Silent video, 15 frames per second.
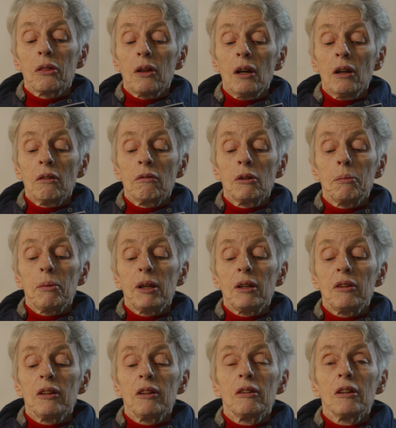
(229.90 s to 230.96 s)
there will be
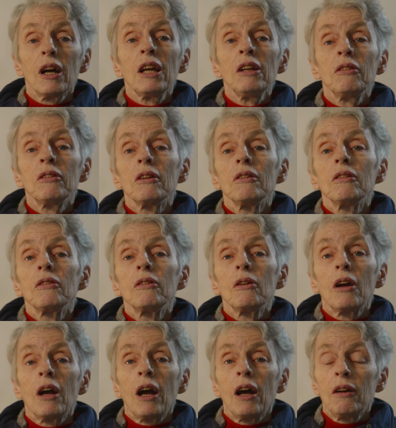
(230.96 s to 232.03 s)
delighted
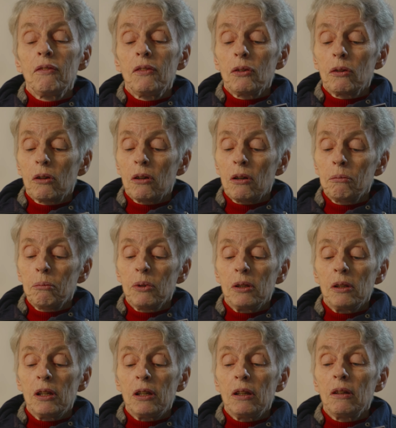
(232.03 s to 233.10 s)
to have your
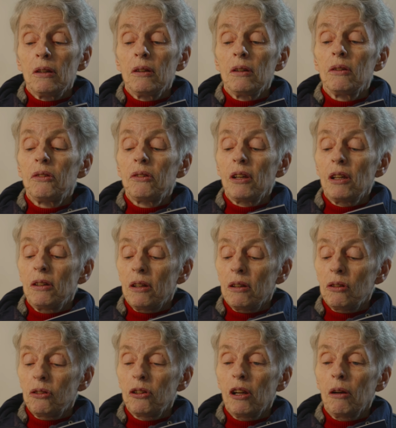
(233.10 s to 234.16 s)
company," said the
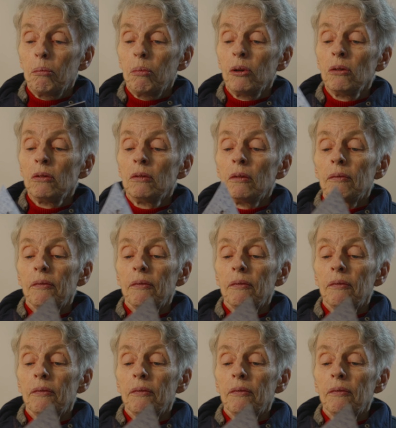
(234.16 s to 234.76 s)
shepherd.